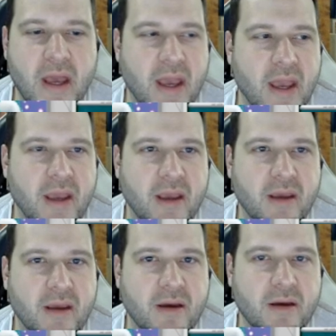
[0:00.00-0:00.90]

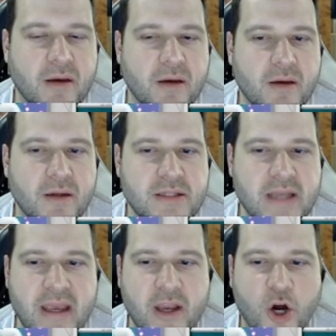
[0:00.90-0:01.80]
a
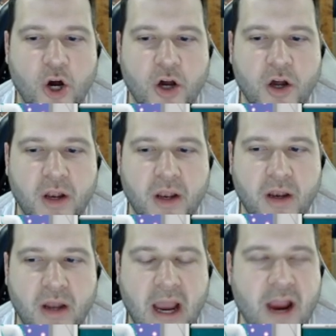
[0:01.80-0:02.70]
take on
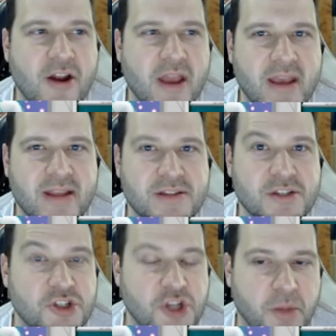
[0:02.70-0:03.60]
Iron Hand's
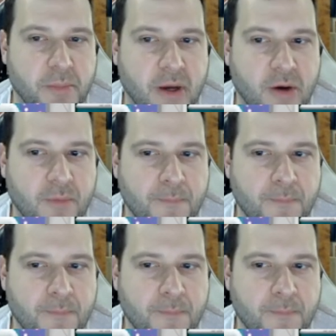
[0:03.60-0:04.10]
Chien-Pao.